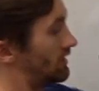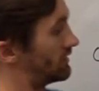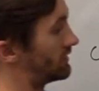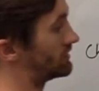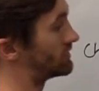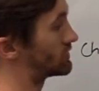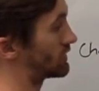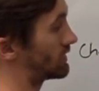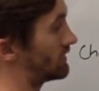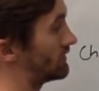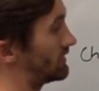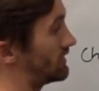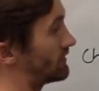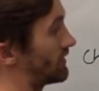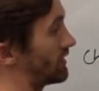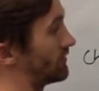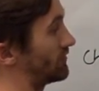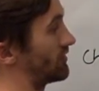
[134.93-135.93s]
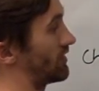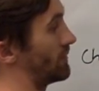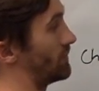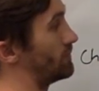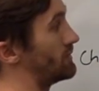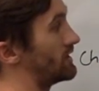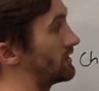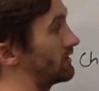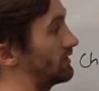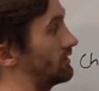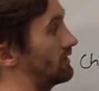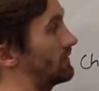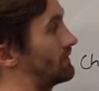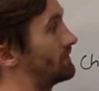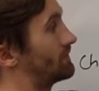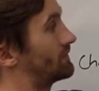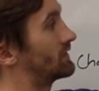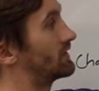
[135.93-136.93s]
The derivative of the
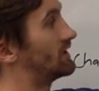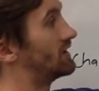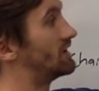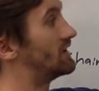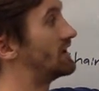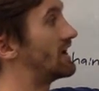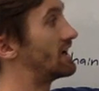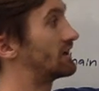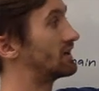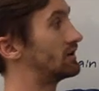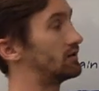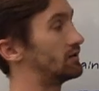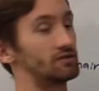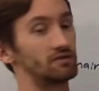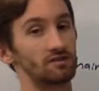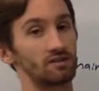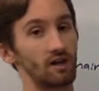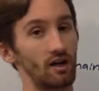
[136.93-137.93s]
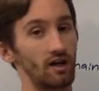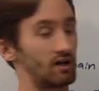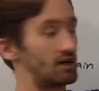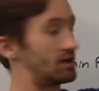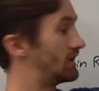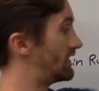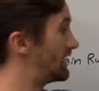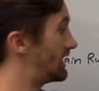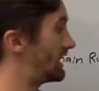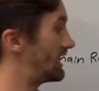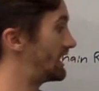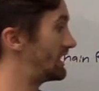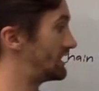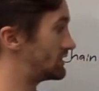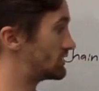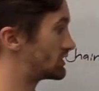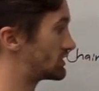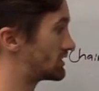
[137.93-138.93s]
middle, negative sine
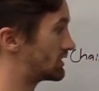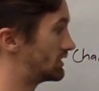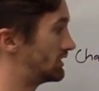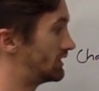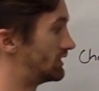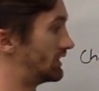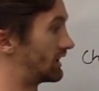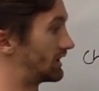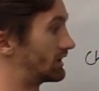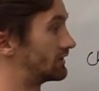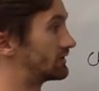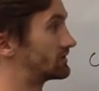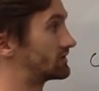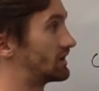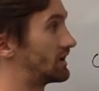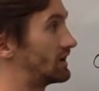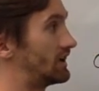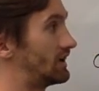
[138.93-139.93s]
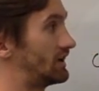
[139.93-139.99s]
h. Negative sine